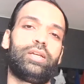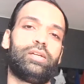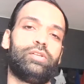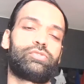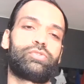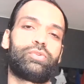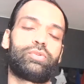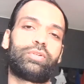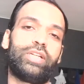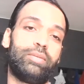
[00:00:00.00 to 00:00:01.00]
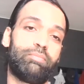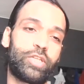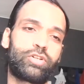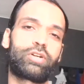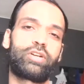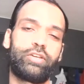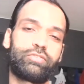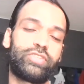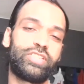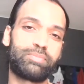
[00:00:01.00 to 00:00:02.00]
So in majority
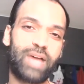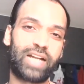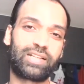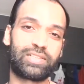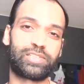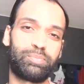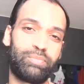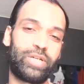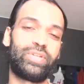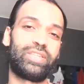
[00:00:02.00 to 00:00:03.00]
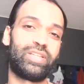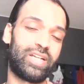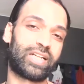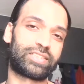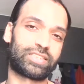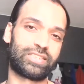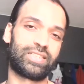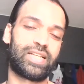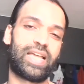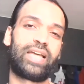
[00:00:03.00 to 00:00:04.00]
of these battles between the Dutch
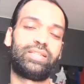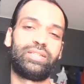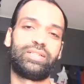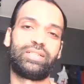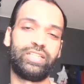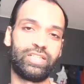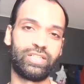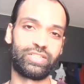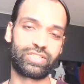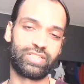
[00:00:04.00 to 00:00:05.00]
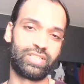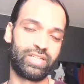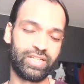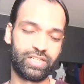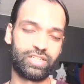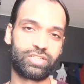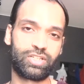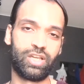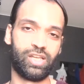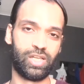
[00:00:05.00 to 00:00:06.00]
and the English
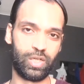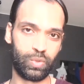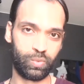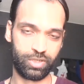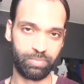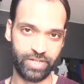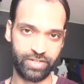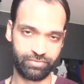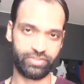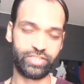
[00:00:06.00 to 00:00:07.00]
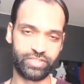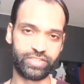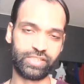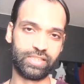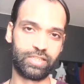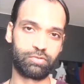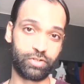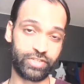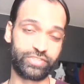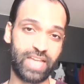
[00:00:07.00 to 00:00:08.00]
would be defeated. For
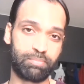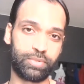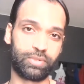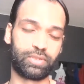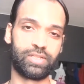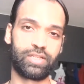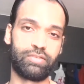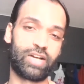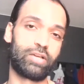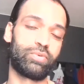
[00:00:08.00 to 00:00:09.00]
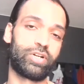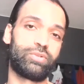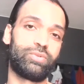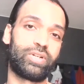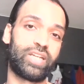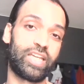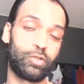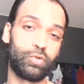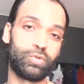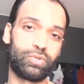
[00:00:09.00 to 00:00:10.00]
example, if I were to take
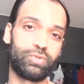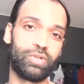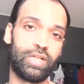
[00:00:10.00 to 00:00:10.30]
you to